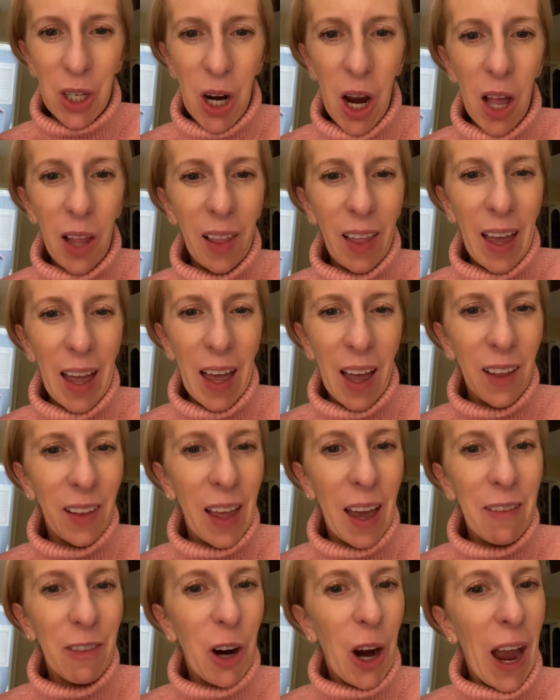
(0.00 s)
I'll
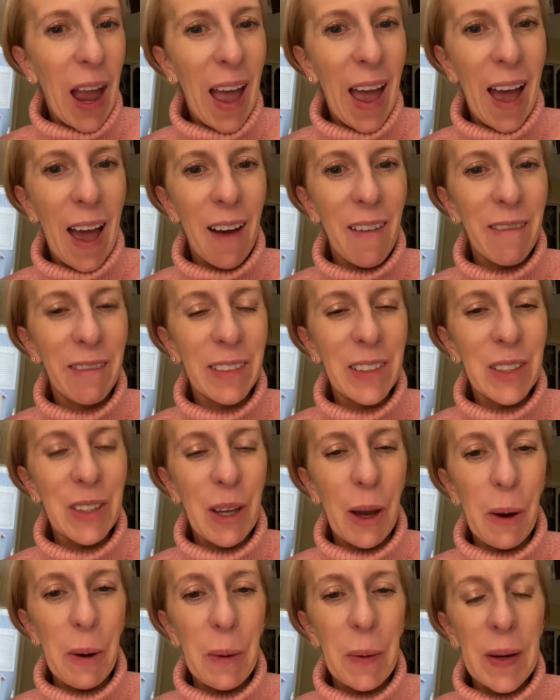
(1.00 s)
ever have.
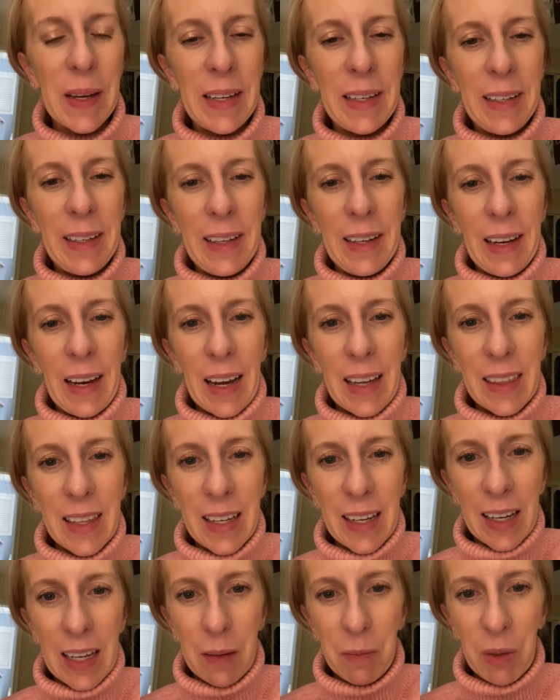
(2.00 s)
So I
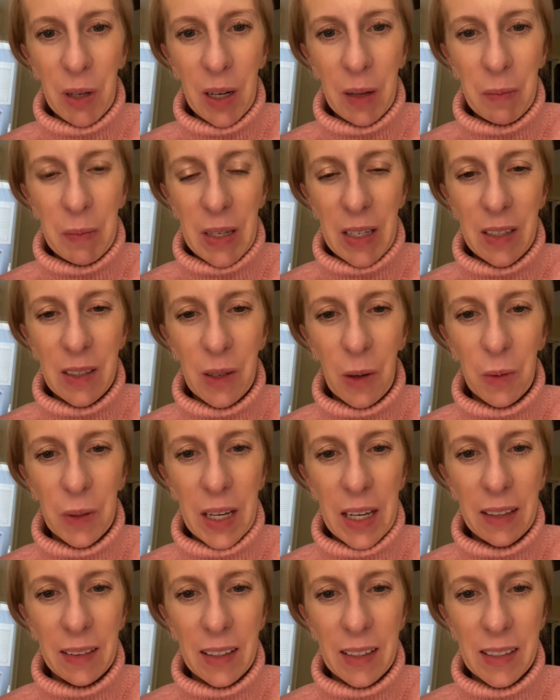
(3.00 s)
think I am going to be
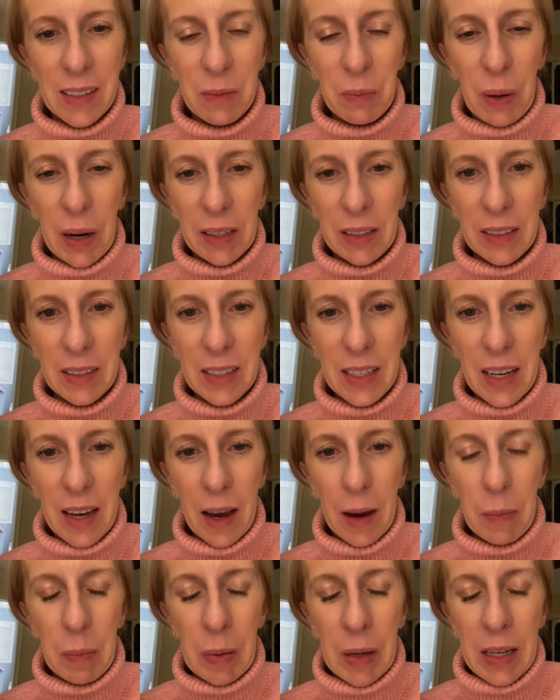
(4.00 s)
soaking this pregnancy
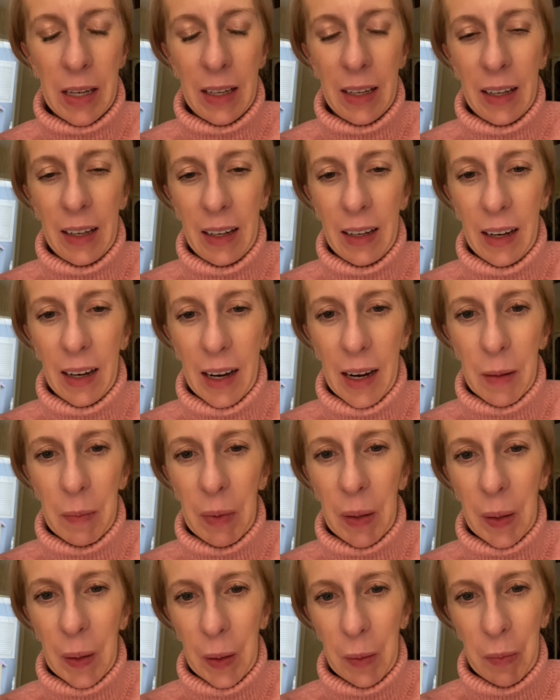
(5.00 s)
up
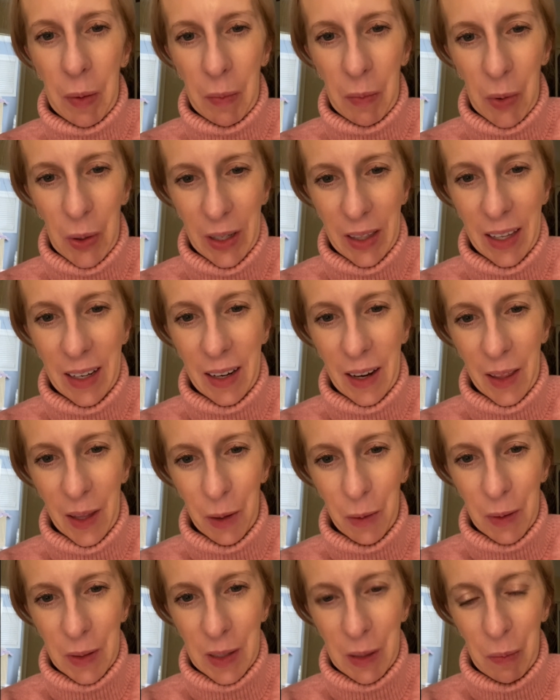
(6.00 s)
a little bit more than other
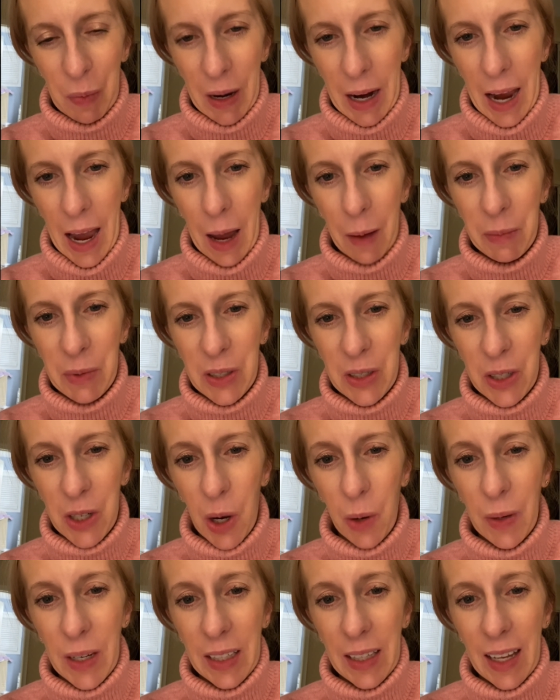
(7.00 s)
ones, perhaps,
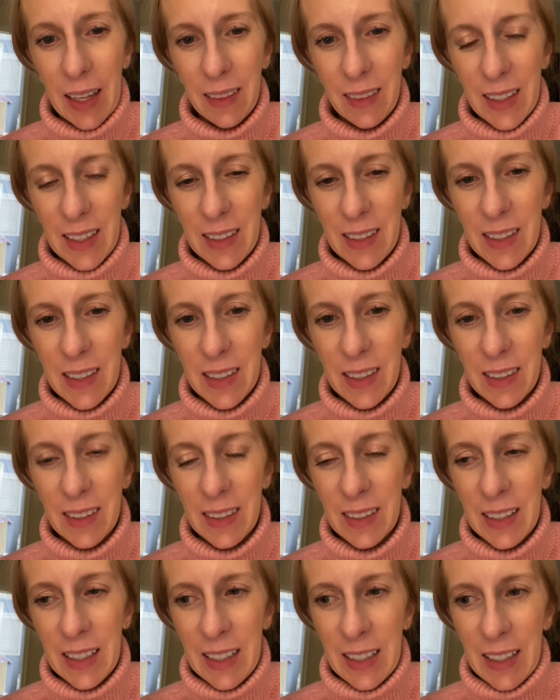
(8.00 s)
knowing that this
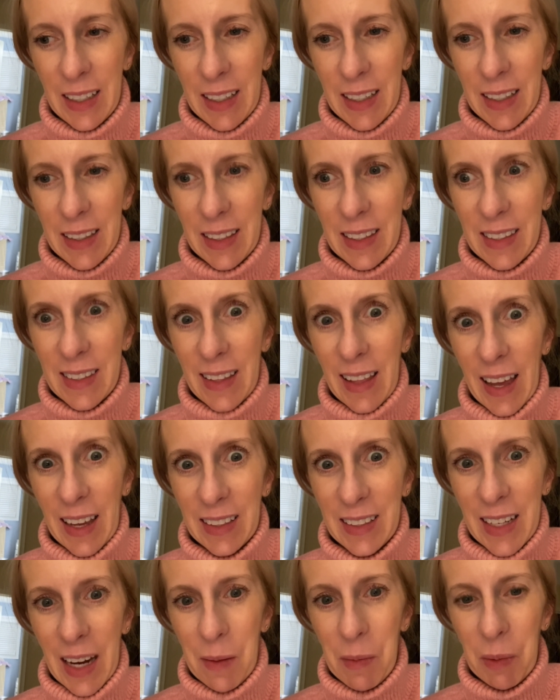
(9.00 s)
is the
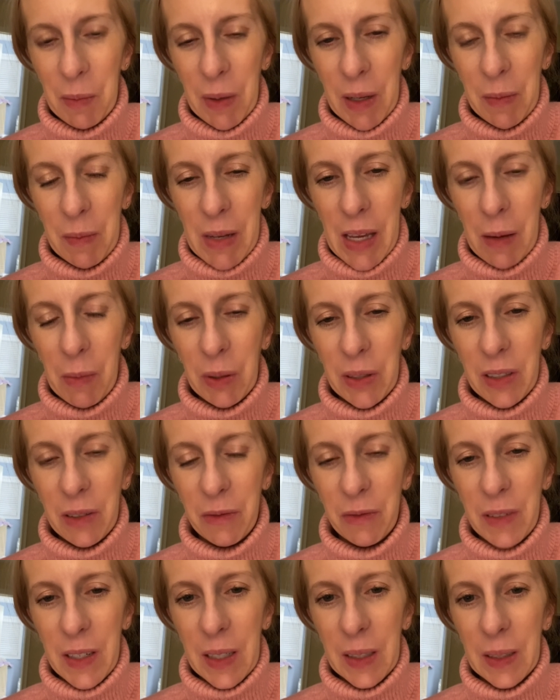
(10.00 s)
last time I'm going to be able to
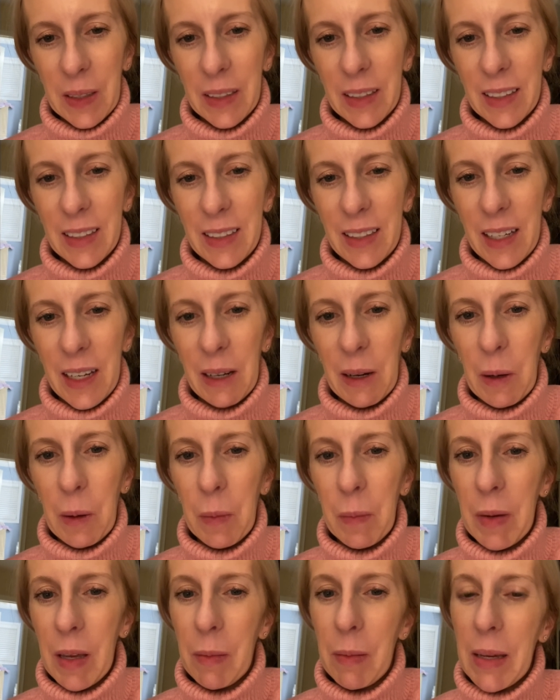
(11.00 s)
feel, you know, a
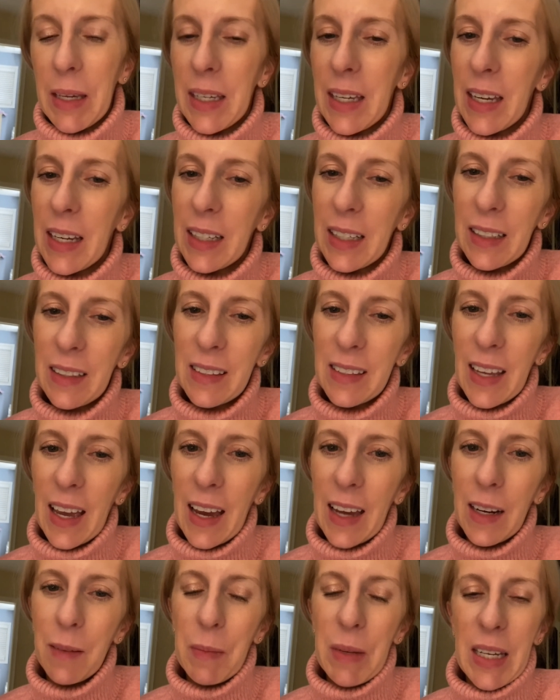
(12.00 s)
baby kick
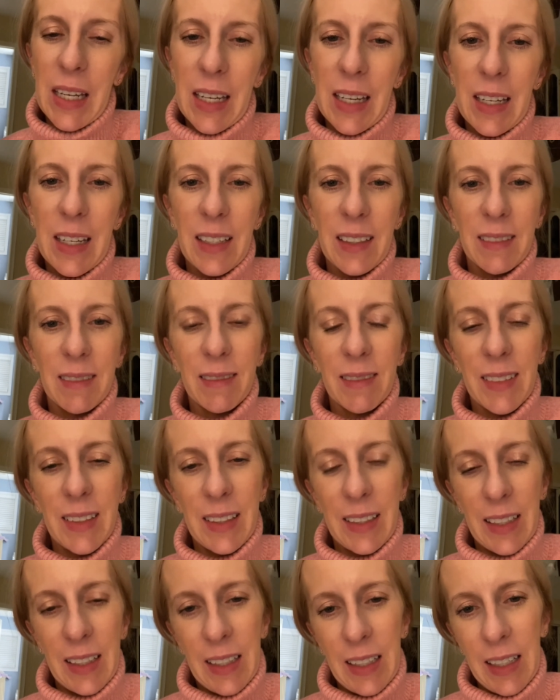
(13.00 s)
inside of me and
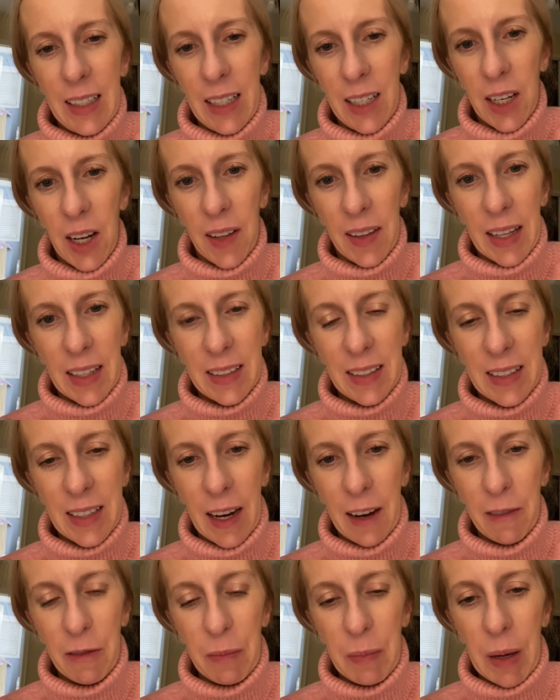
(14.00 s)
all that
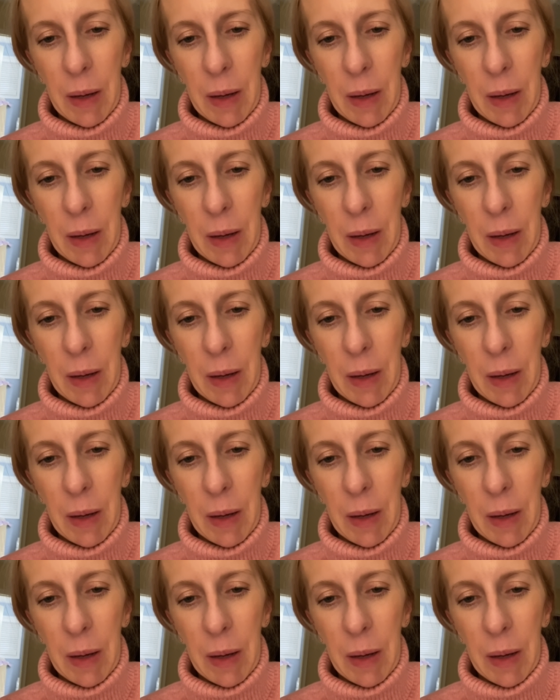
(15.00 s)
stuff.